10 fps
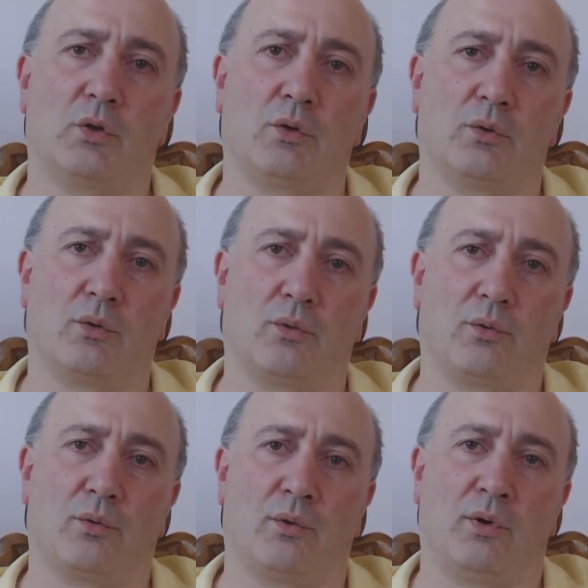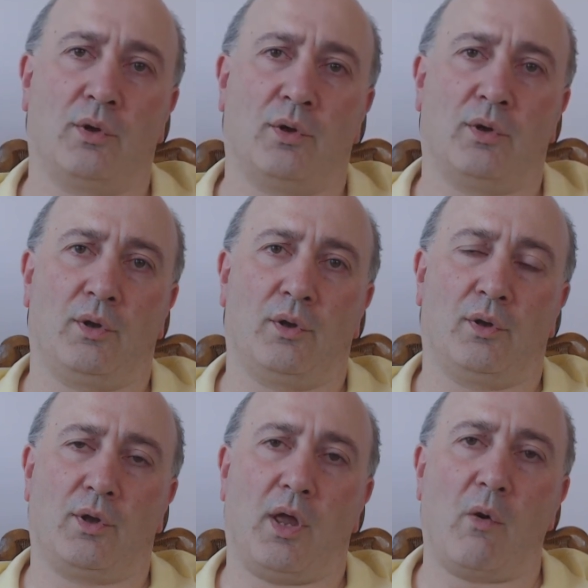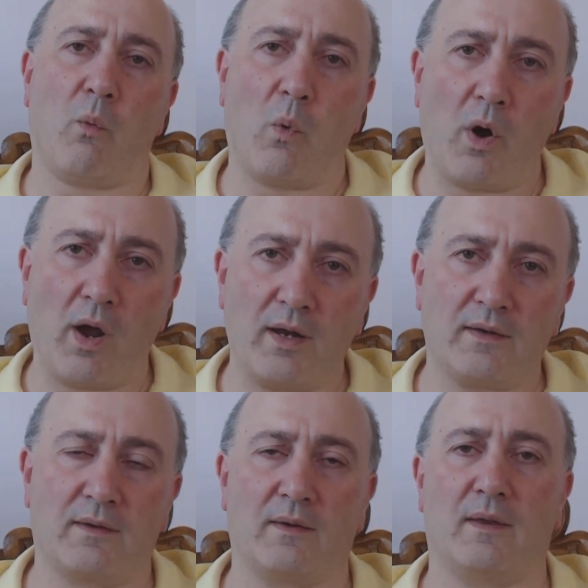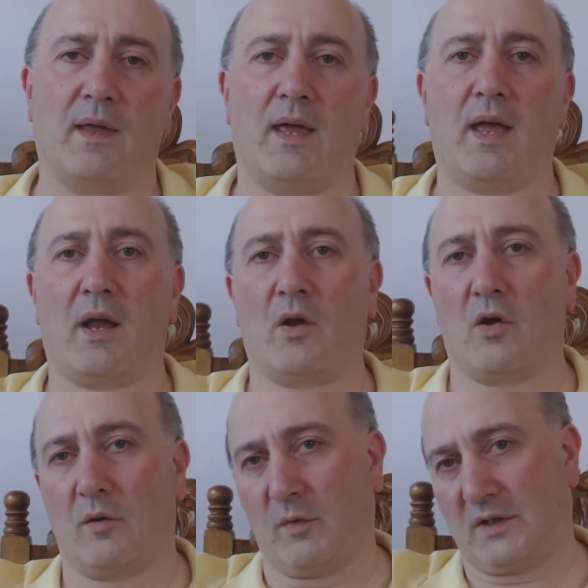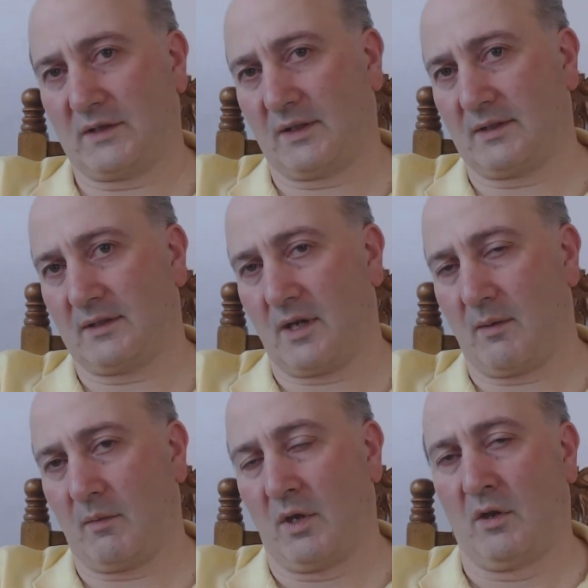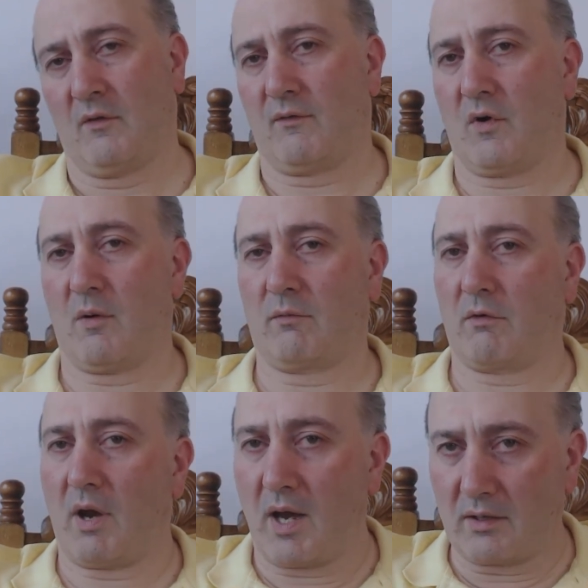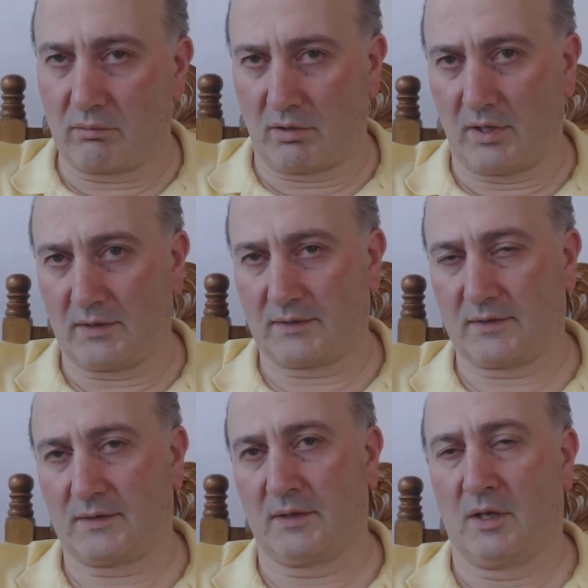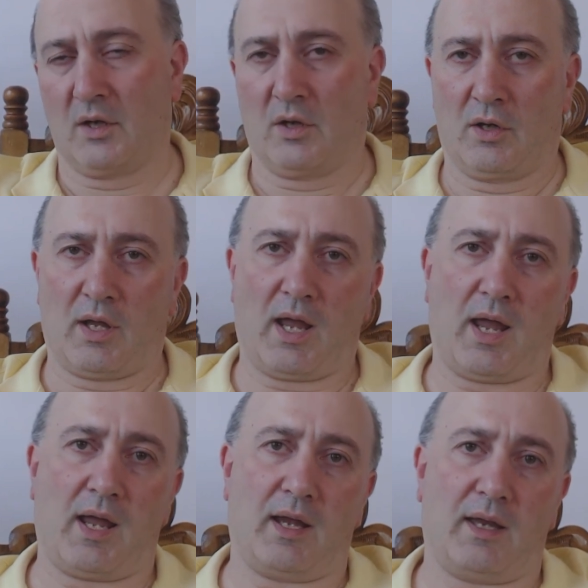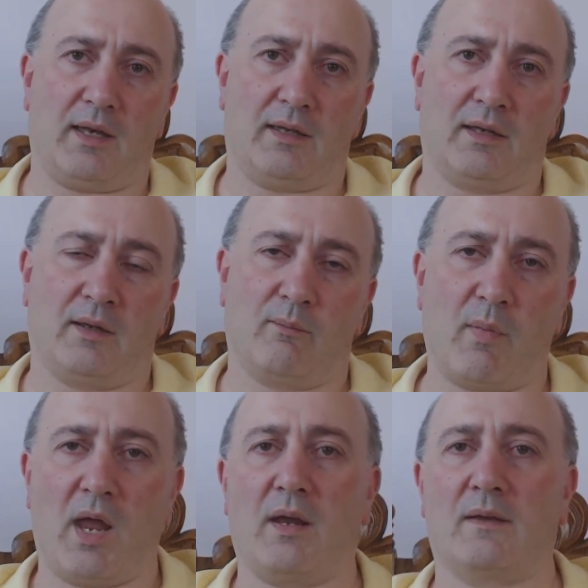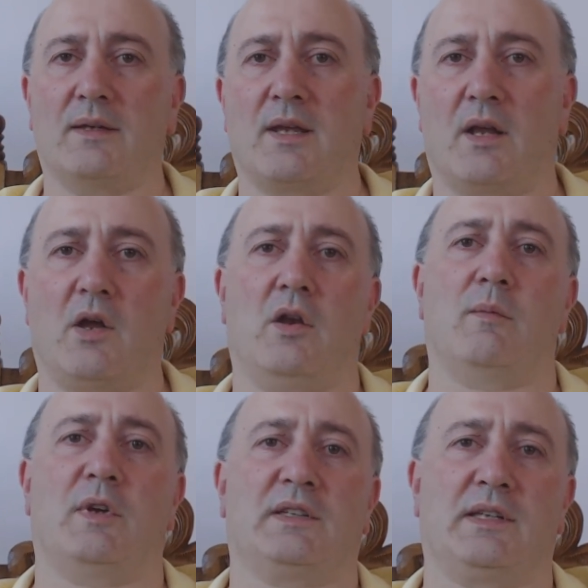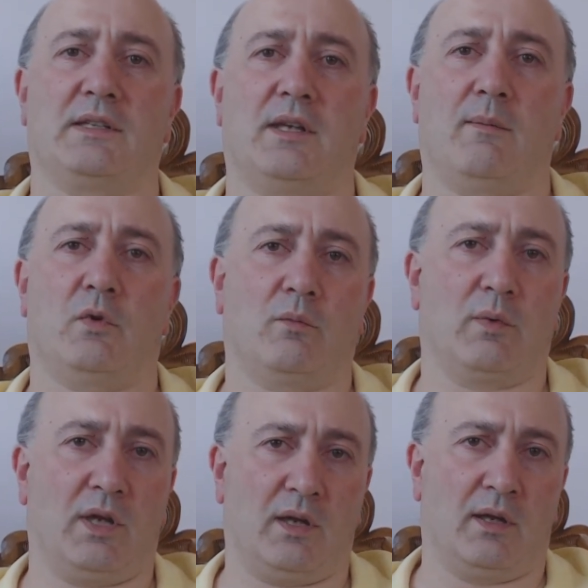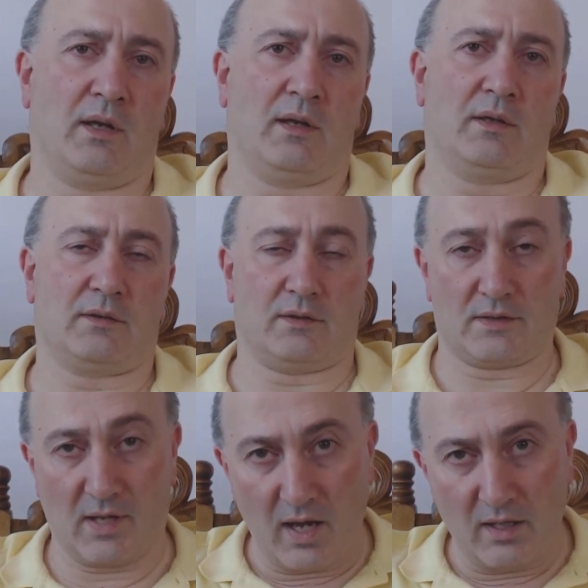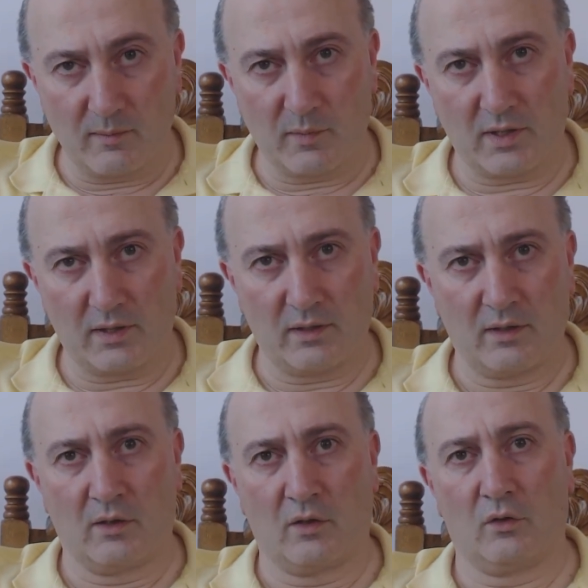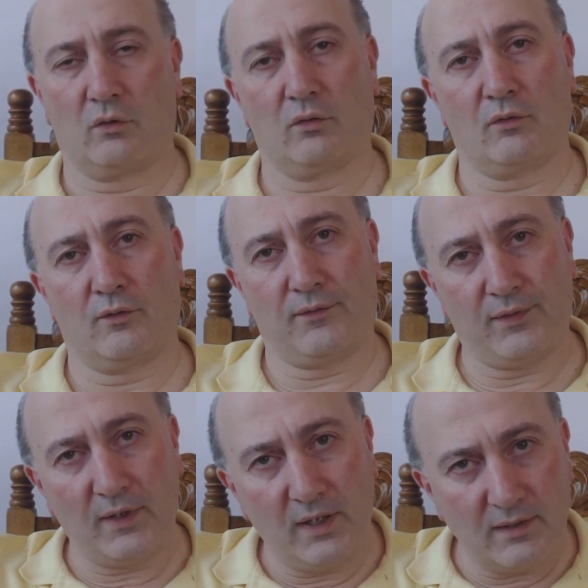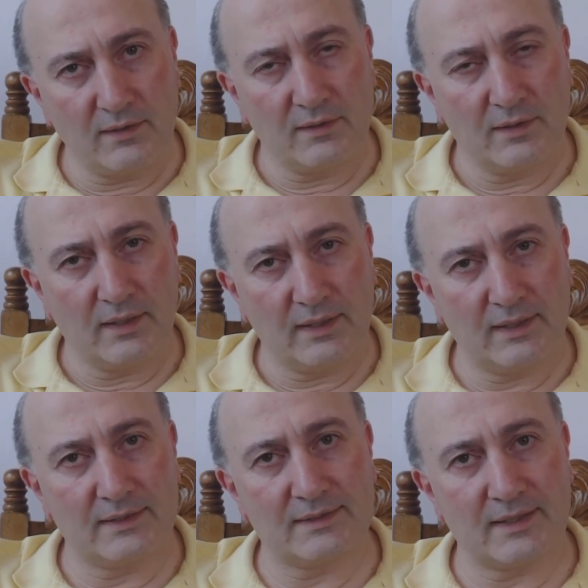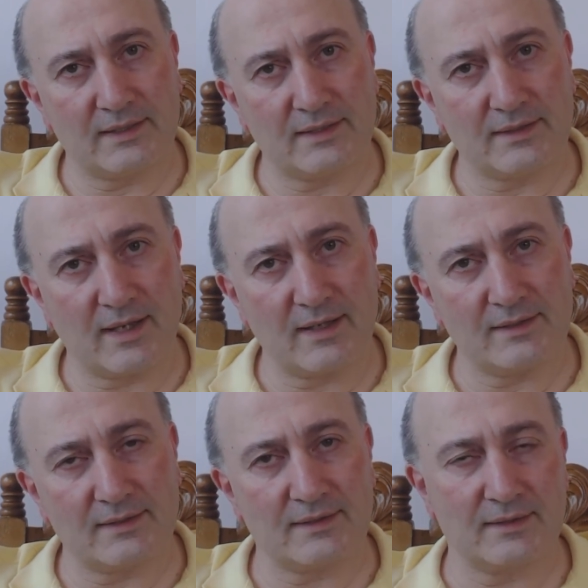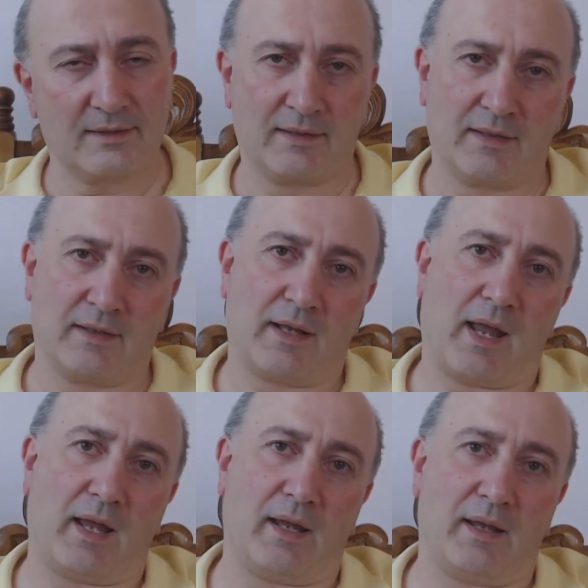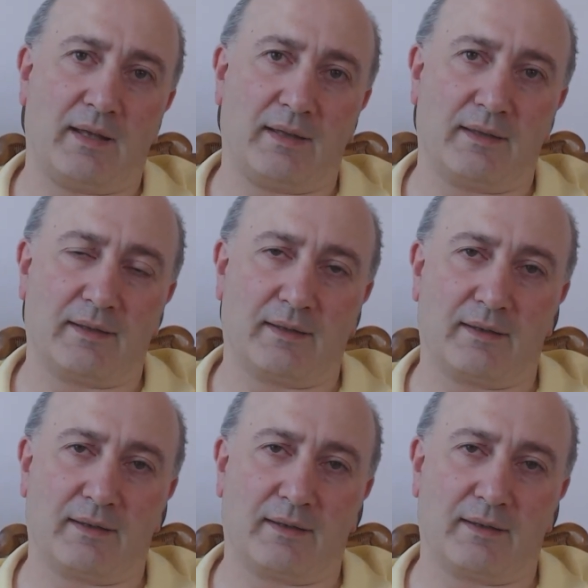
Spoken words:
to avoid the economic system from great risks and make this economic system to be sustainable, to feed its citizens and